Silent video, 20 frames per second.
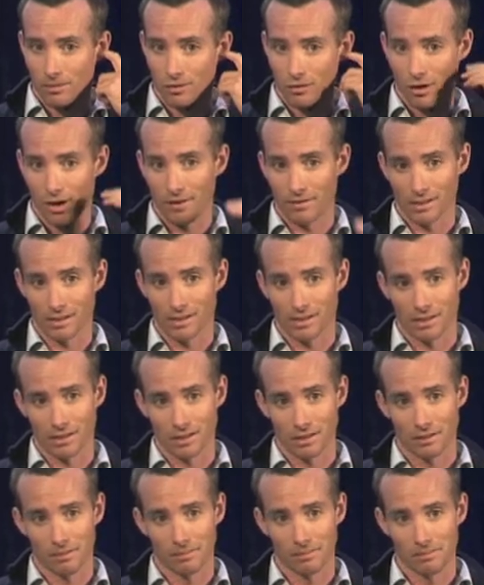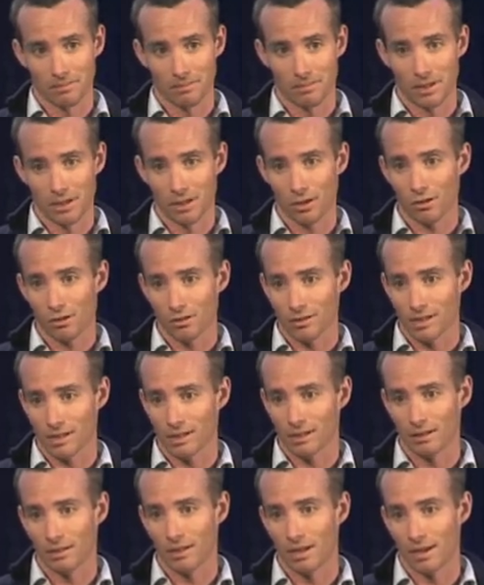drives us into mediocrity
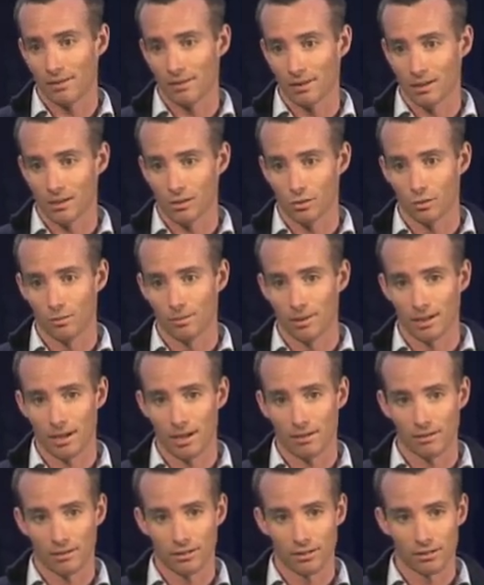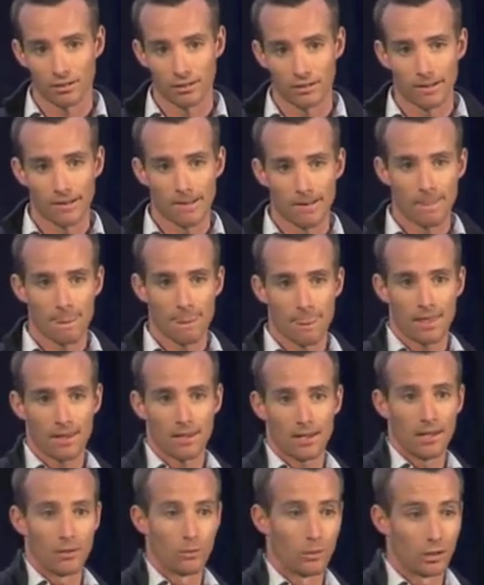and having us all being average.
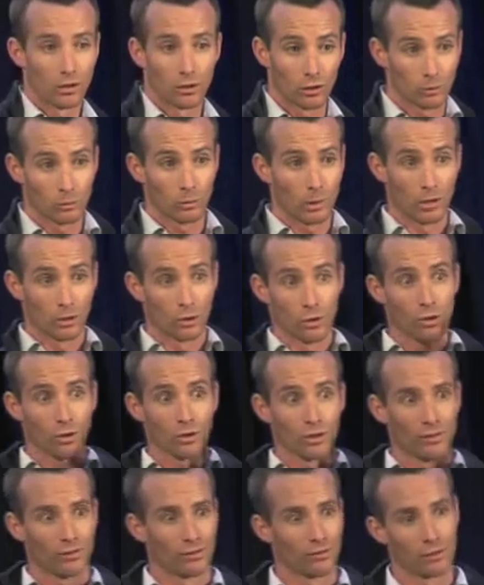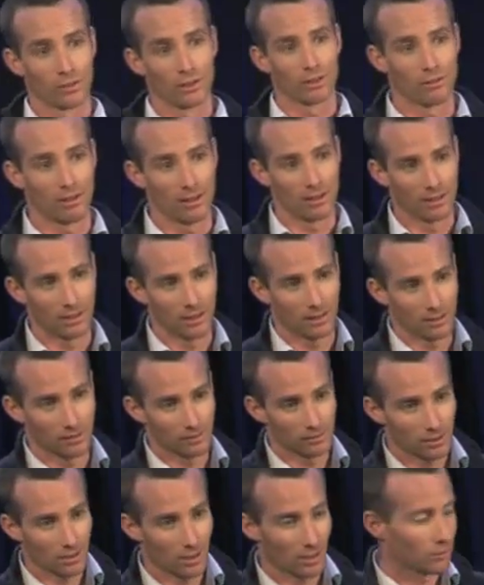And we can all earn 40 grand a year.
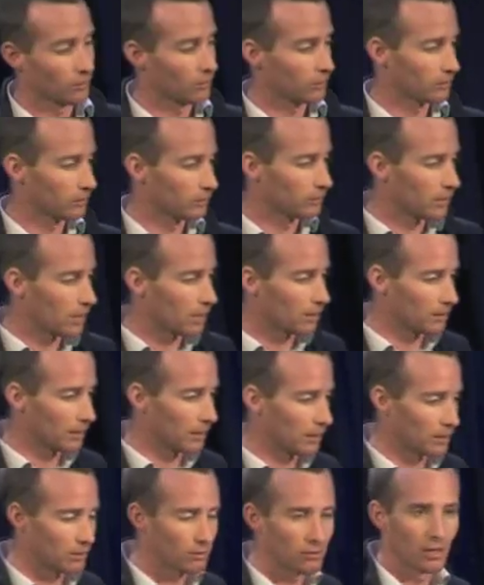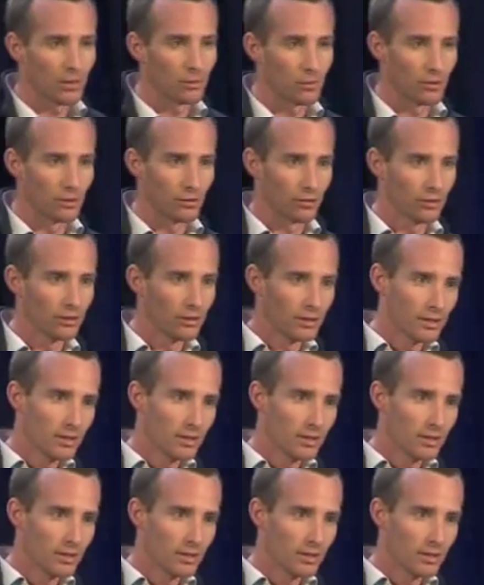It's like, well, that'll be a great world.